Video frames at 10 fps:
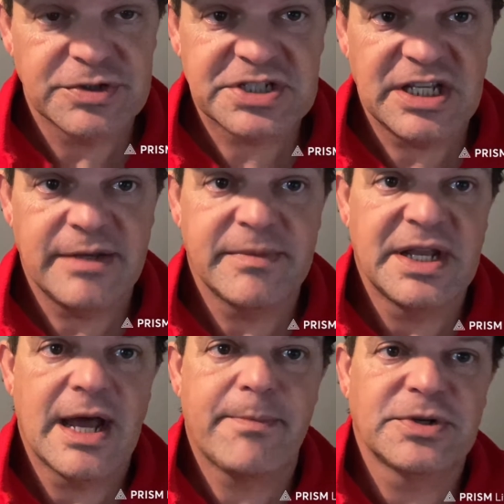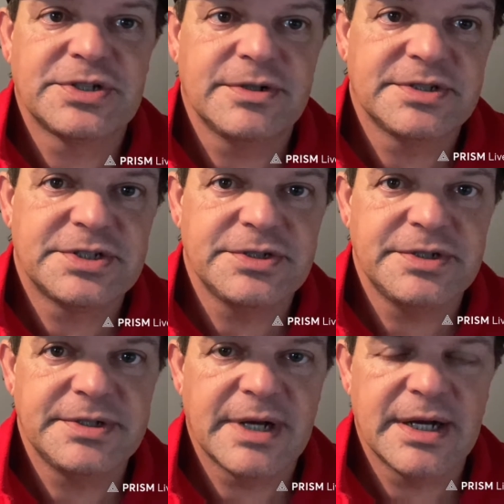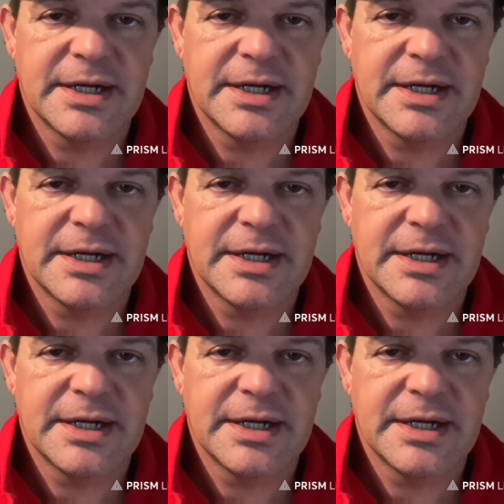team an opportunity